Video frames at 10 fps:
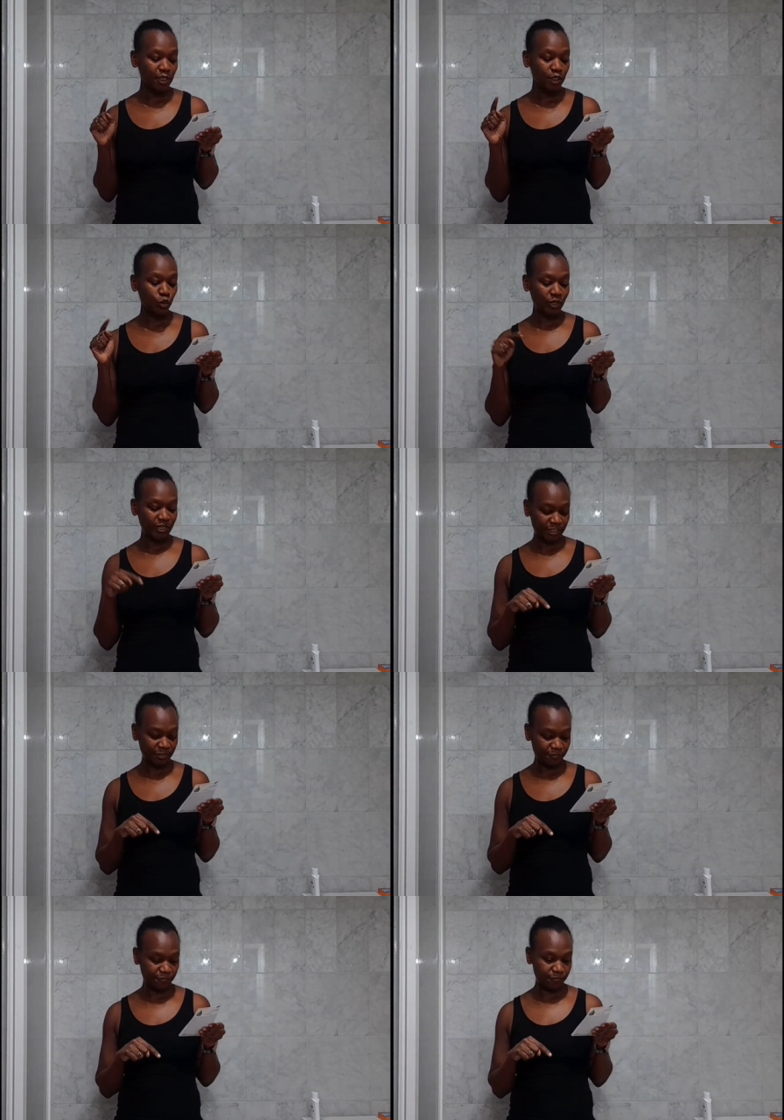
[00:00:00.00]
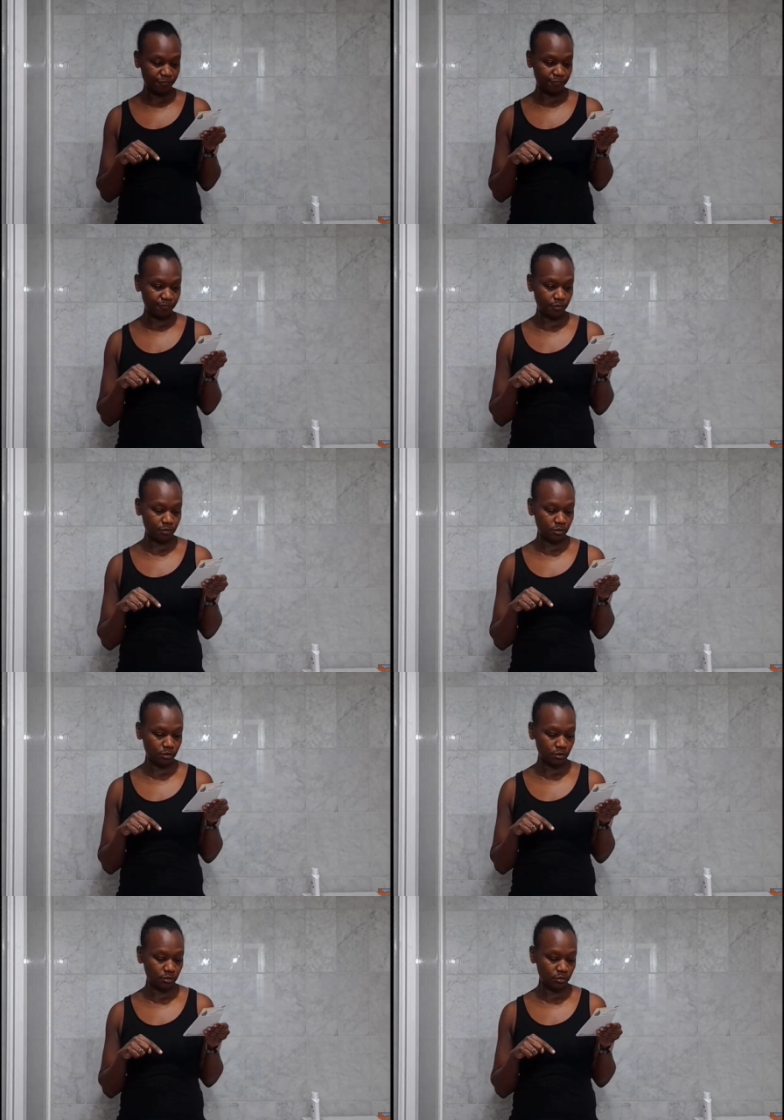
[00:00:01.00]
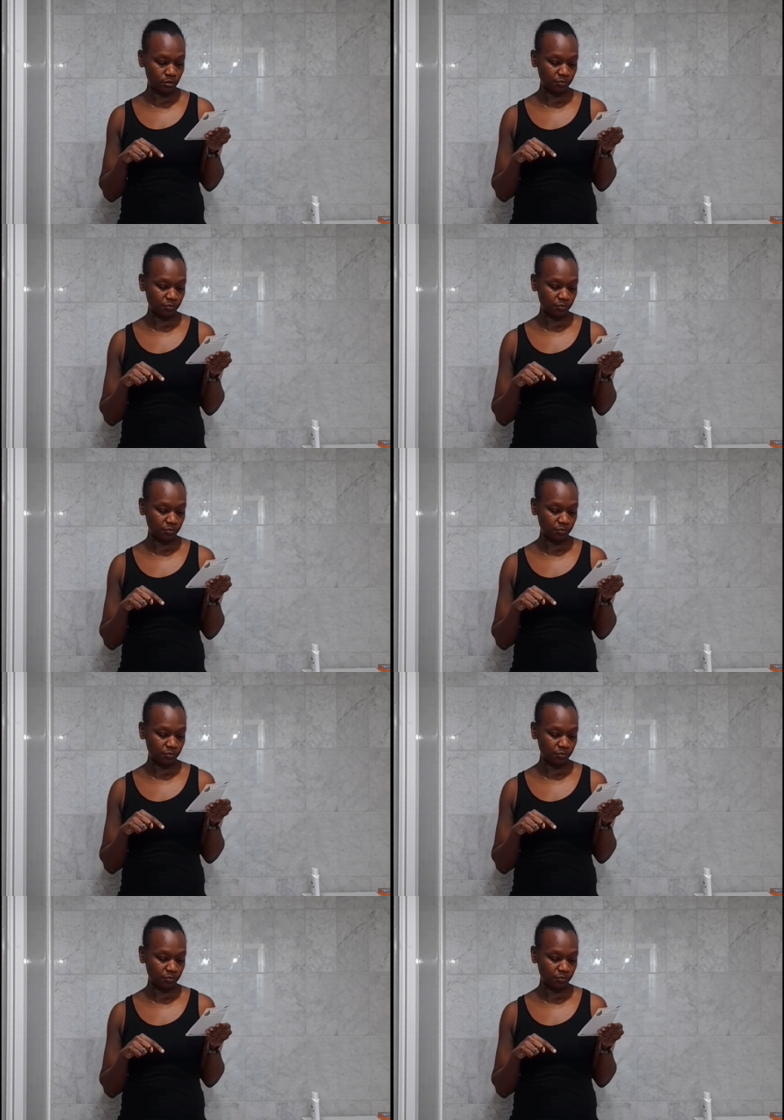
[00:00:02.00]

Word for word: twenty. uh,